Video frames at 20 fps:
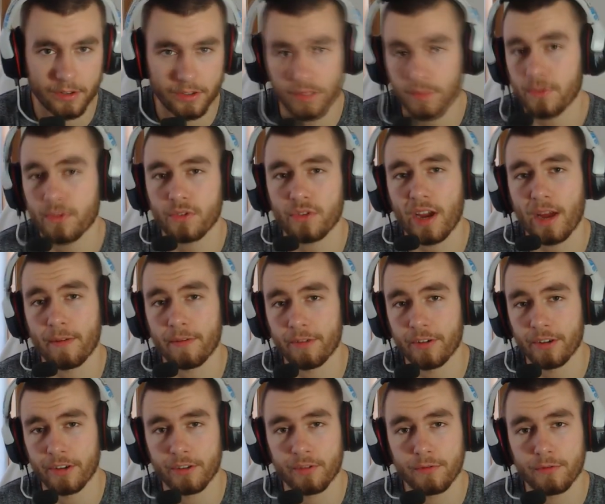Subscribe if
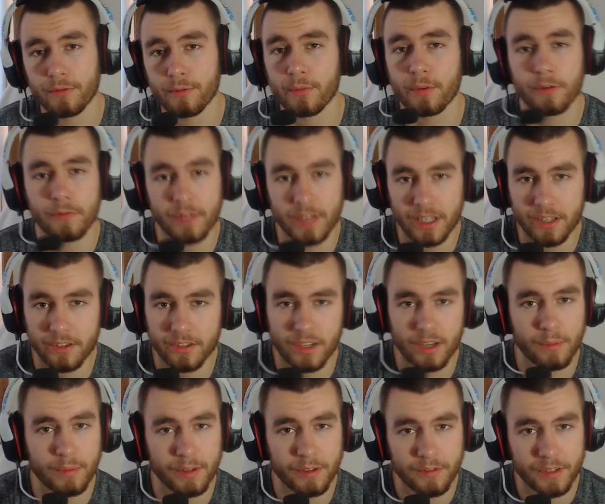you're new for more videos
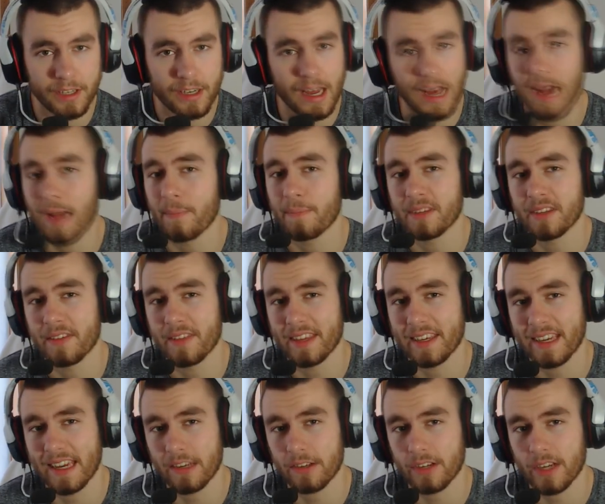on Oblivion. I'm Pacific the
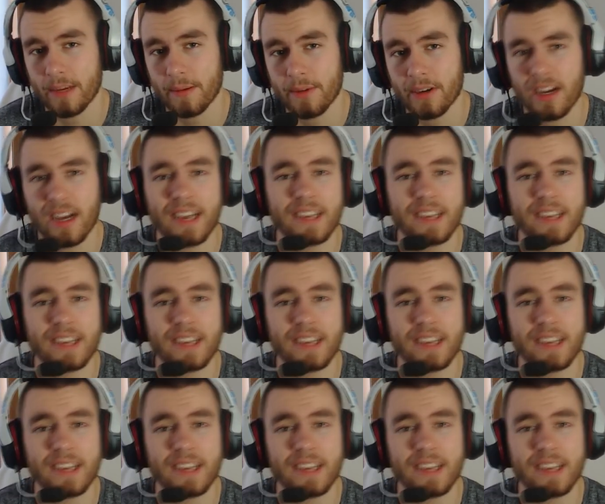Casual Gamer.